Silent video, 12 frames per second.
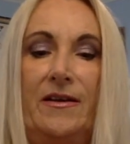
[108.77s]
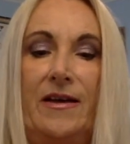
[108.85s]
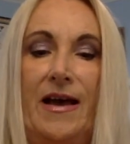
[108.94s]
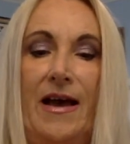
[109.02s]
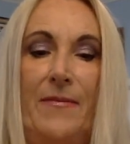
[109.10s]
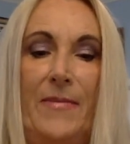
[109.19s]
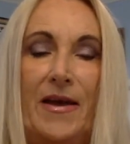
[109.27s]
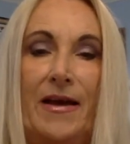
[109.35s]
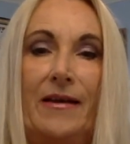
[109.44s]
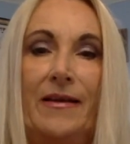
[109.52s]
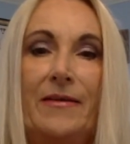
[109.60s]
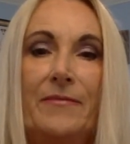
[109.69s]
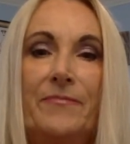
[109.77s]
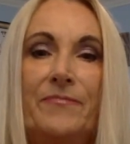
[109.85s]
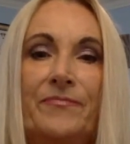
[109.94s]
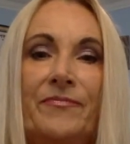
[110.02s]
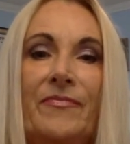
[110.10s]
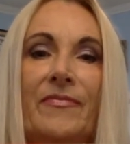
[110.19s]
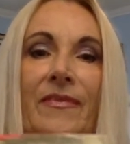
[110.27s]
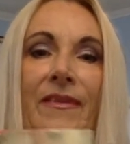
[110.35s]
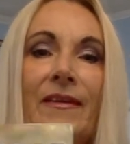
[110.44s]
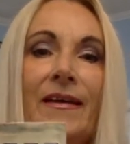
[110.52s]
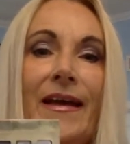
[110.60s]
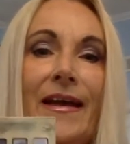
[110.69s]
eye palette,
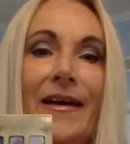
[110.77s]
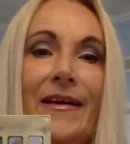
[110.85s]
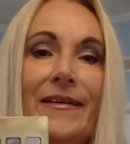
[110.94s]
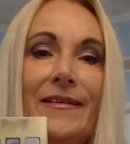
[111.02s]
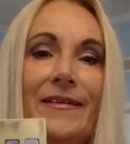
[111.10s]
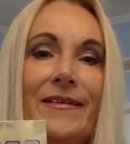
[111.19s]
and